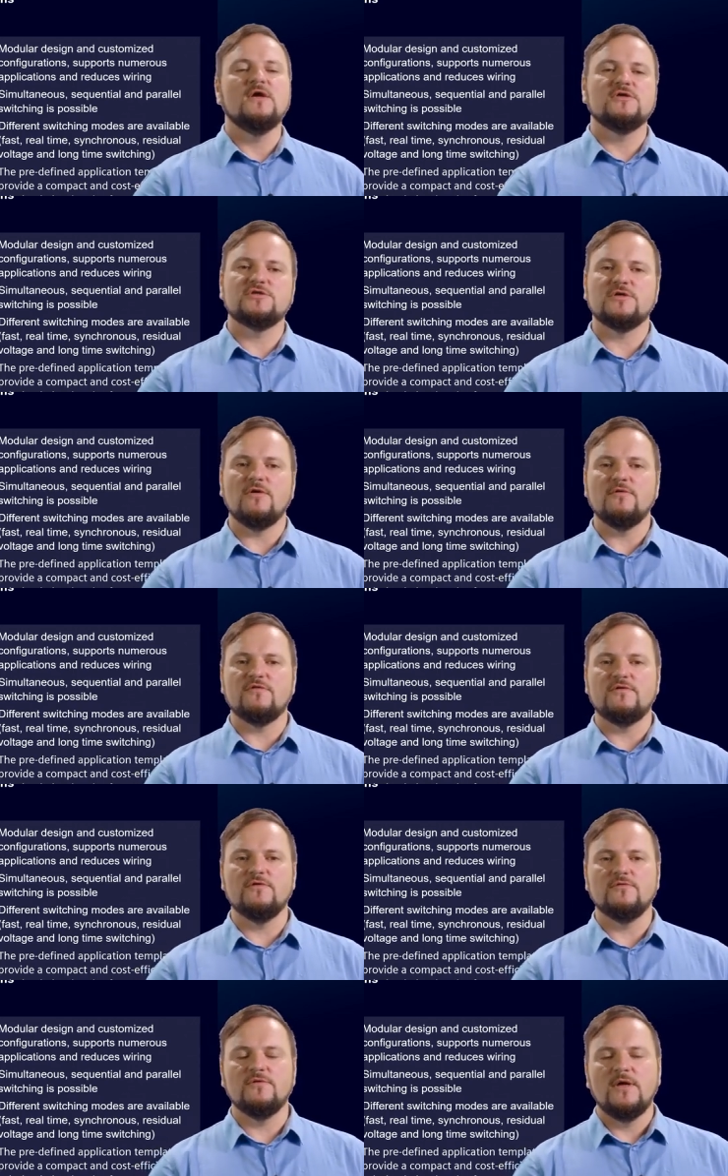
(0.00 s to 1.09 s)
shows
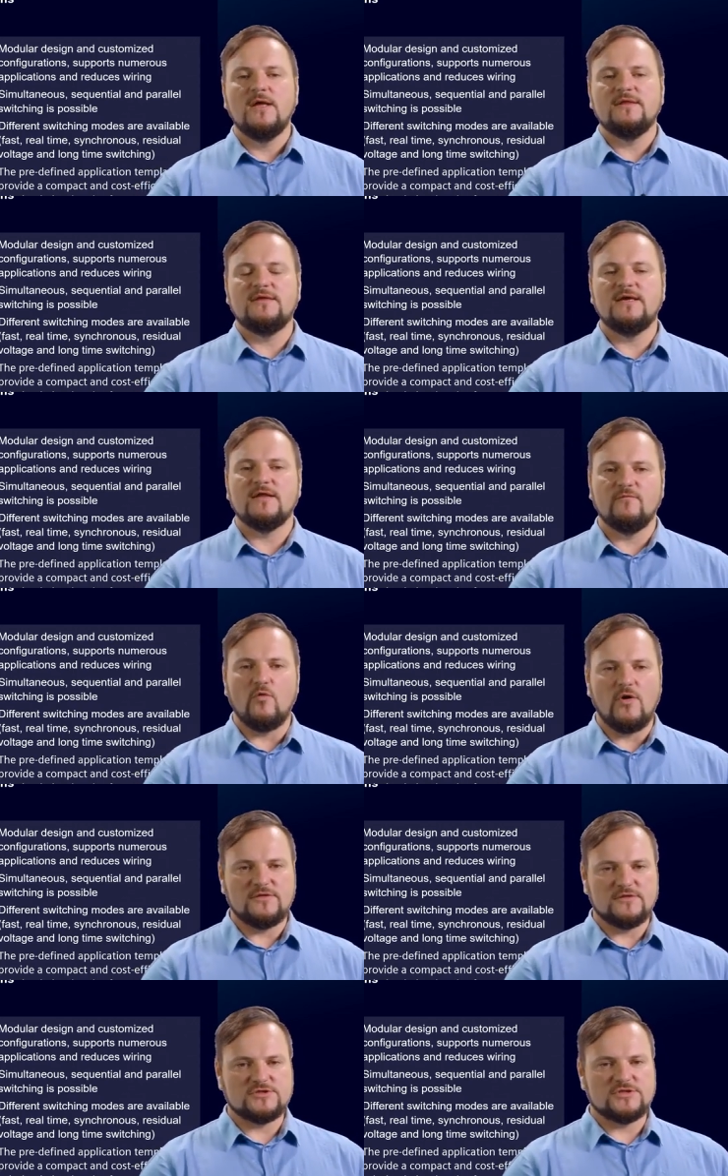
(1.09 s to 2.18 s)
you the
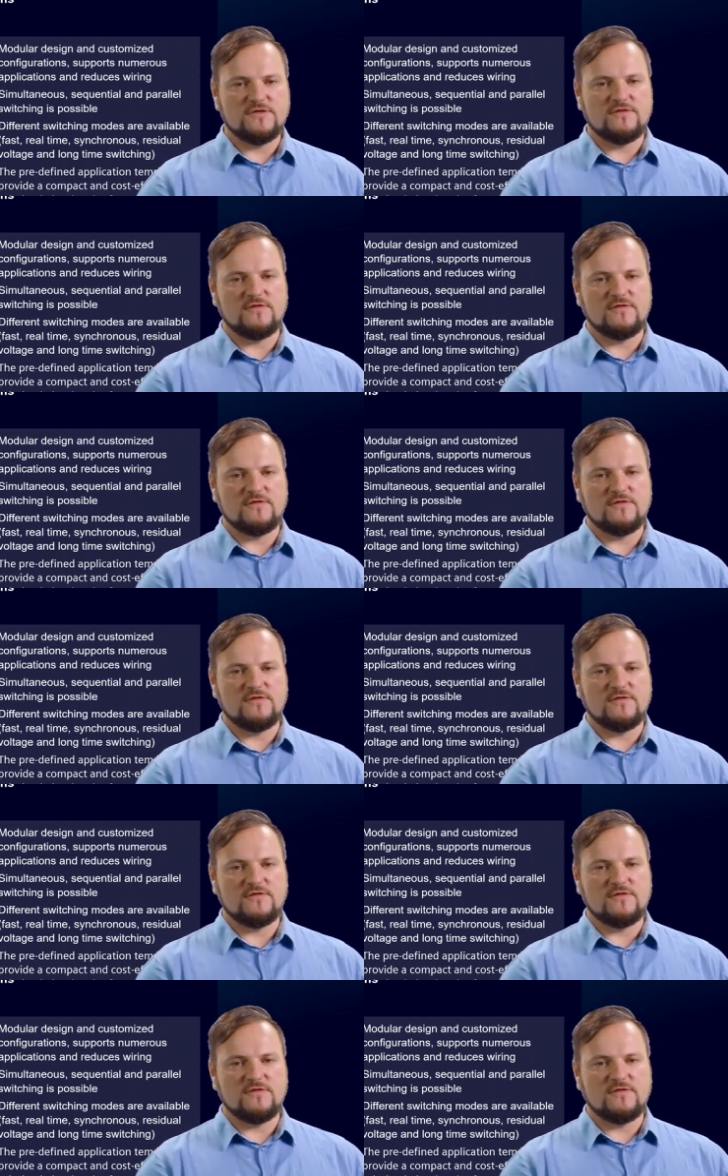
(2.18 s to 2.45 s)
advantages